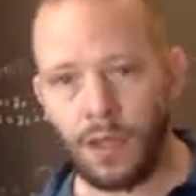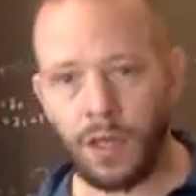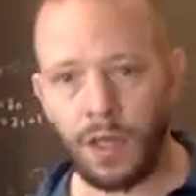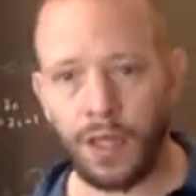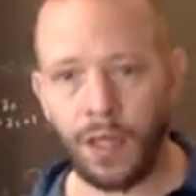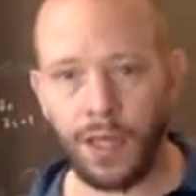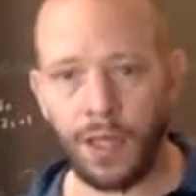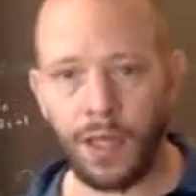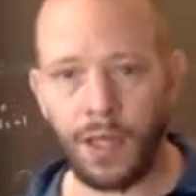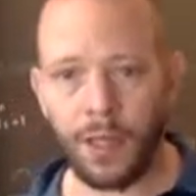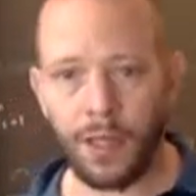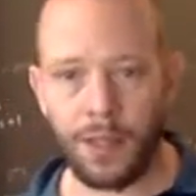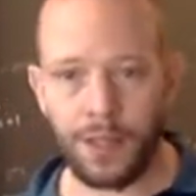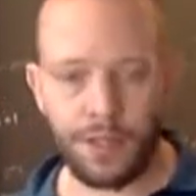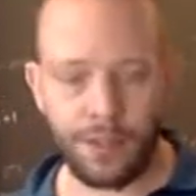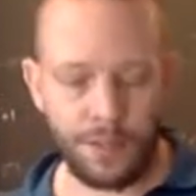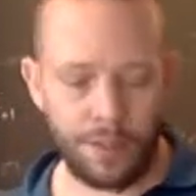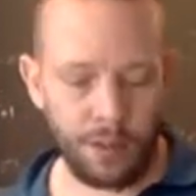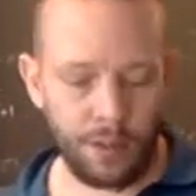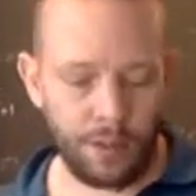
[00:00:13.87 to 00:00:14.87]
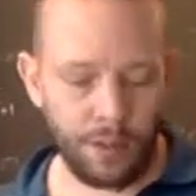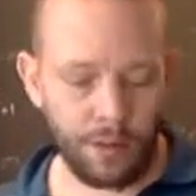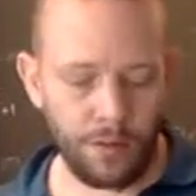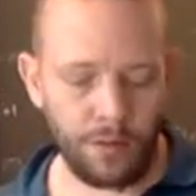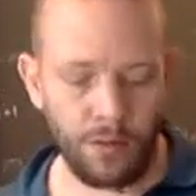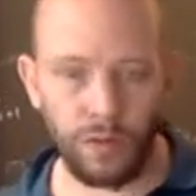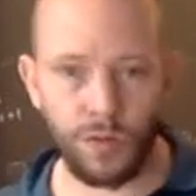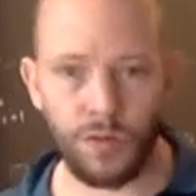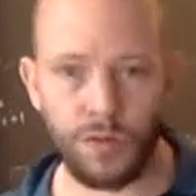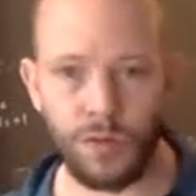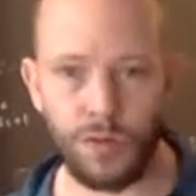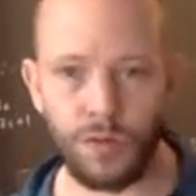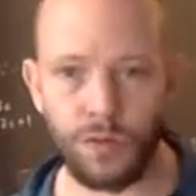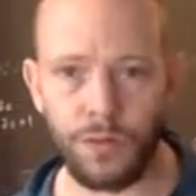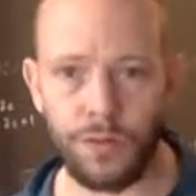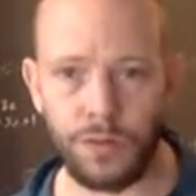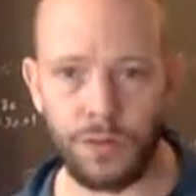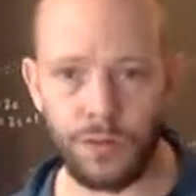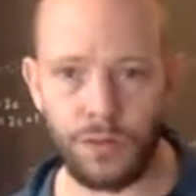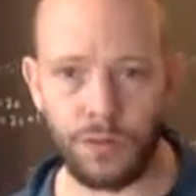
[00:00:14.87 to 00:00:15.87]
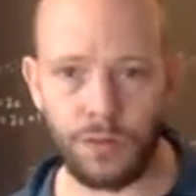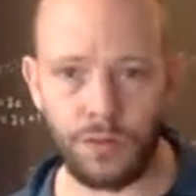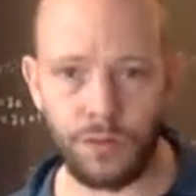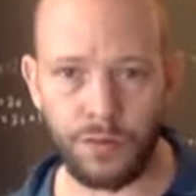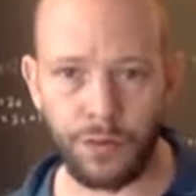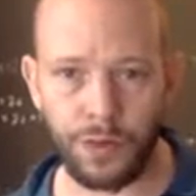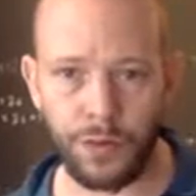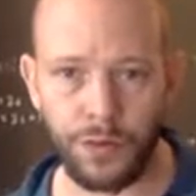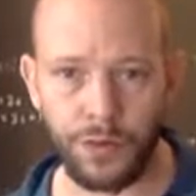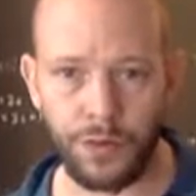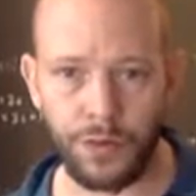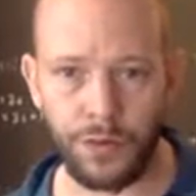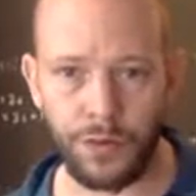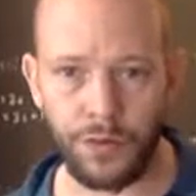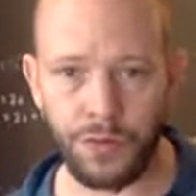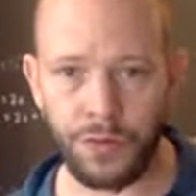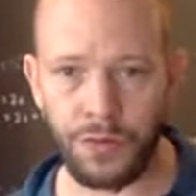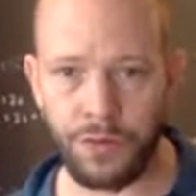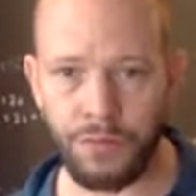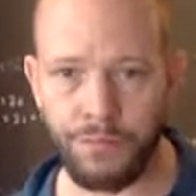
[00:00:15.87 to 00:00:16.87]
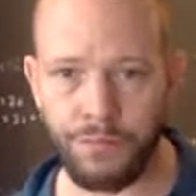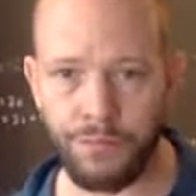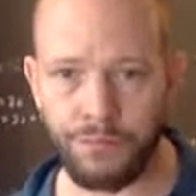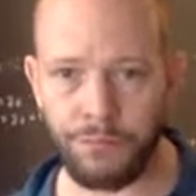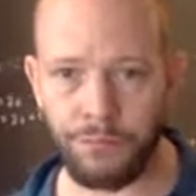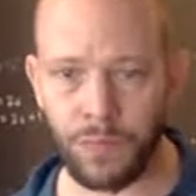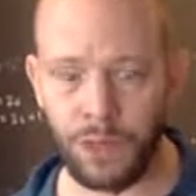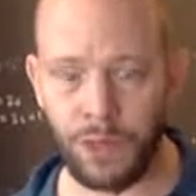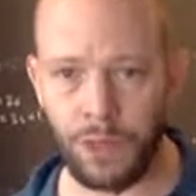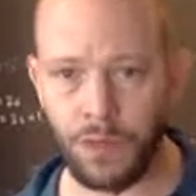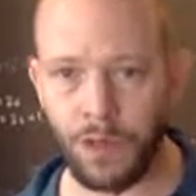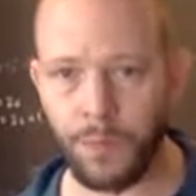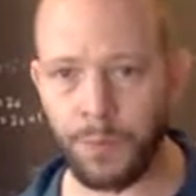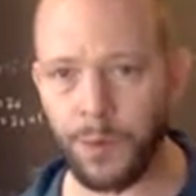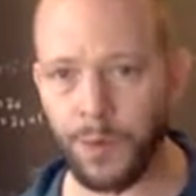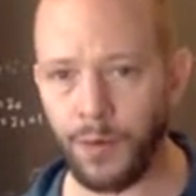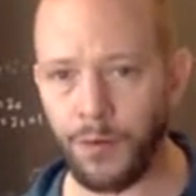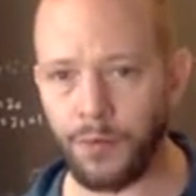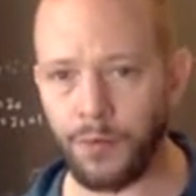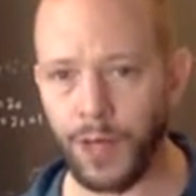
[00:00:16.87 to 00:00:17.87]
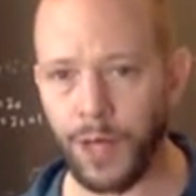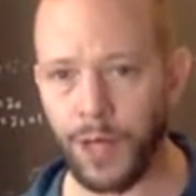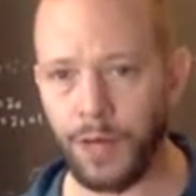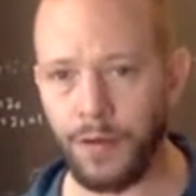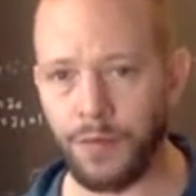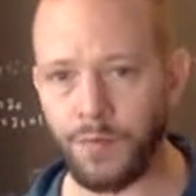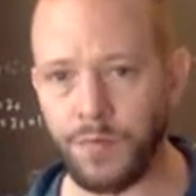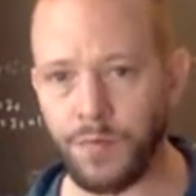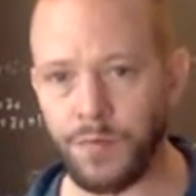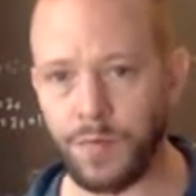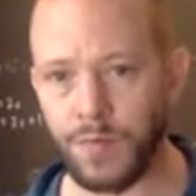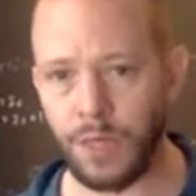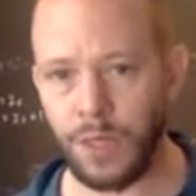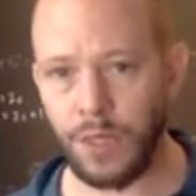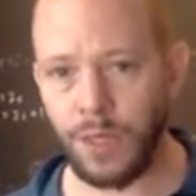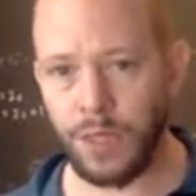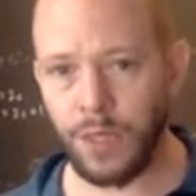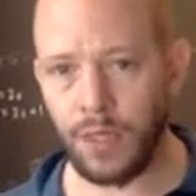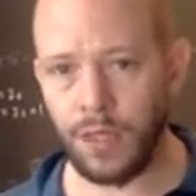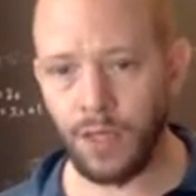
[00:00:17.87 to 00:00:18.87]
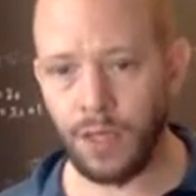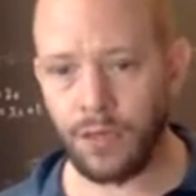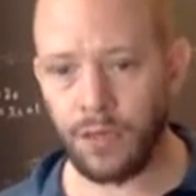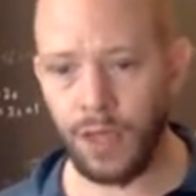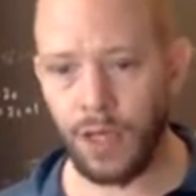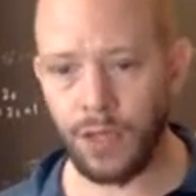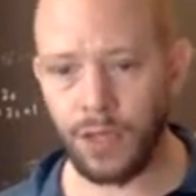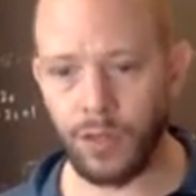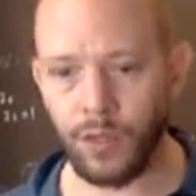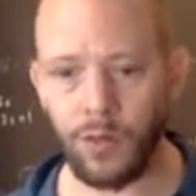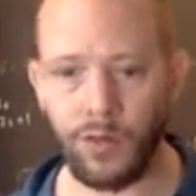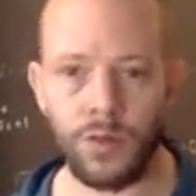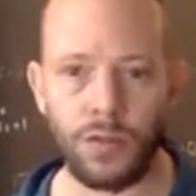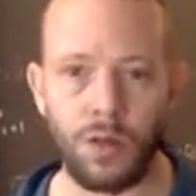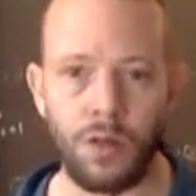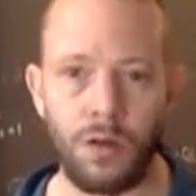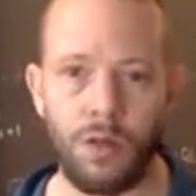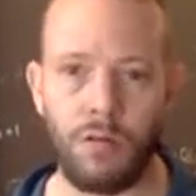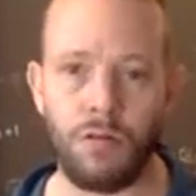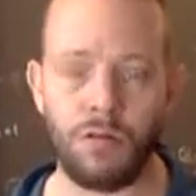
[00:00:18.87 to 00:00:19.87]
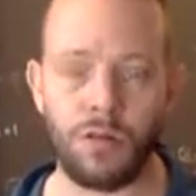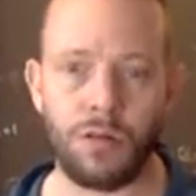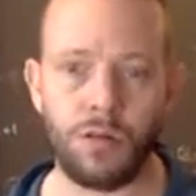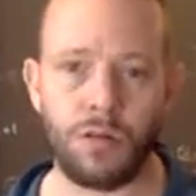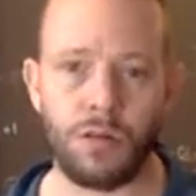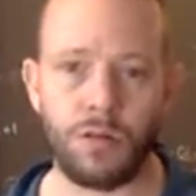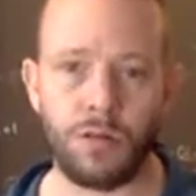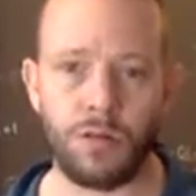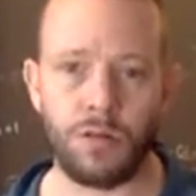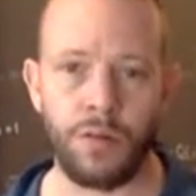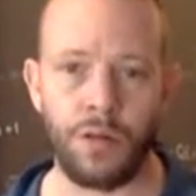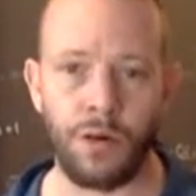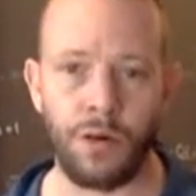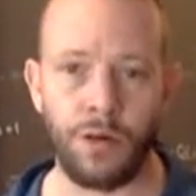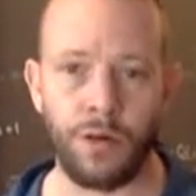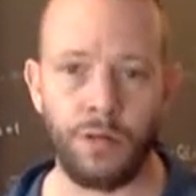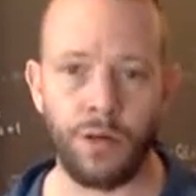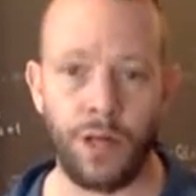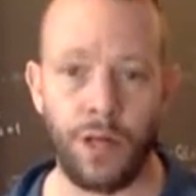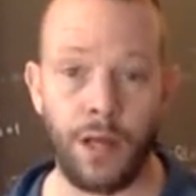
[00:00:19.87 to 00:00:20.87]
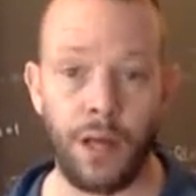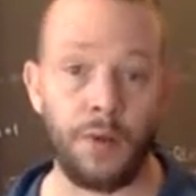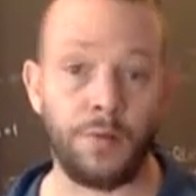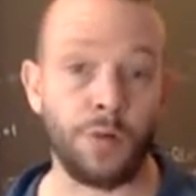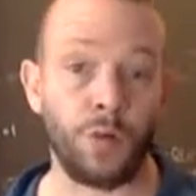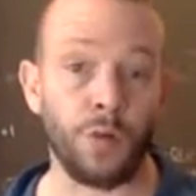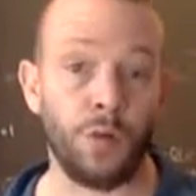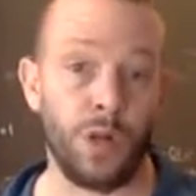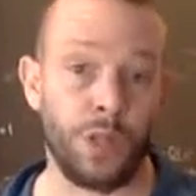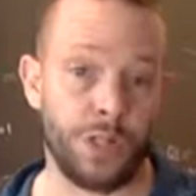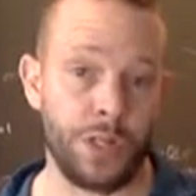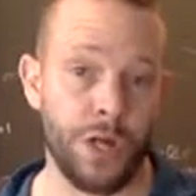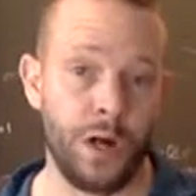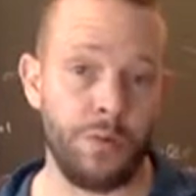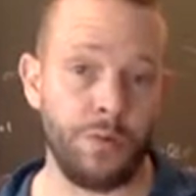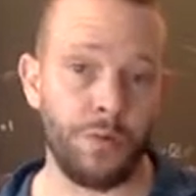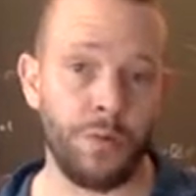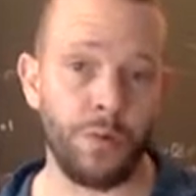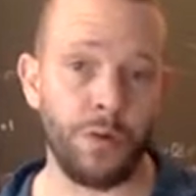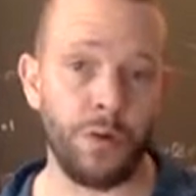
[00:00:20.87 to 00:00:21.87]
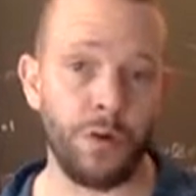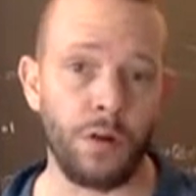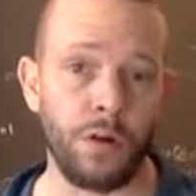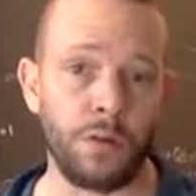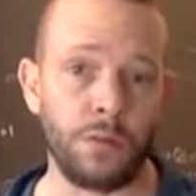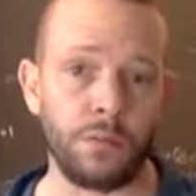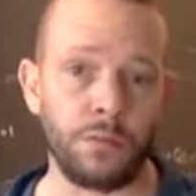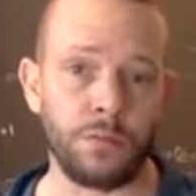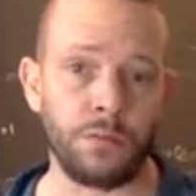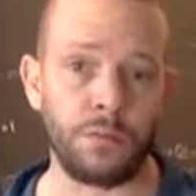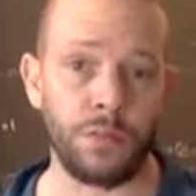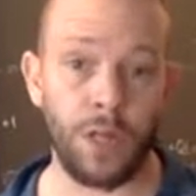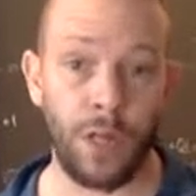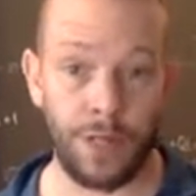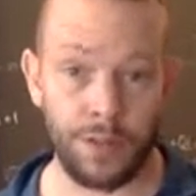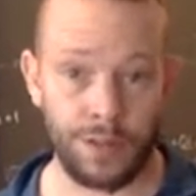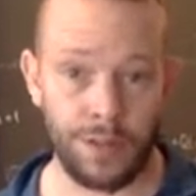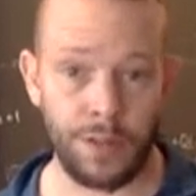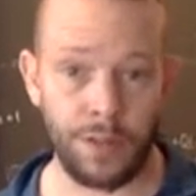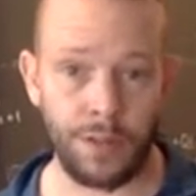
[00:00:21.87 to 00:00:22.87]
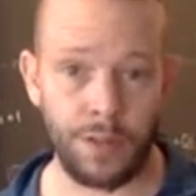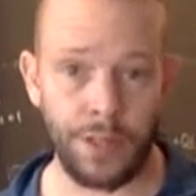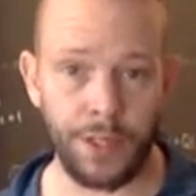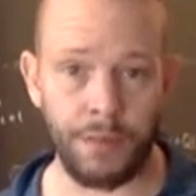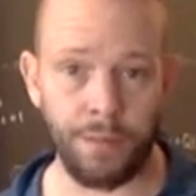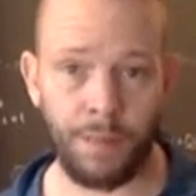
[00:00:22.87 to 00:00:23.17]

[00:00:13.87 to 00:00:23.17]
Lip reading: And those are going to include a couple of items that you as a coach are going to have to watch out for constantly.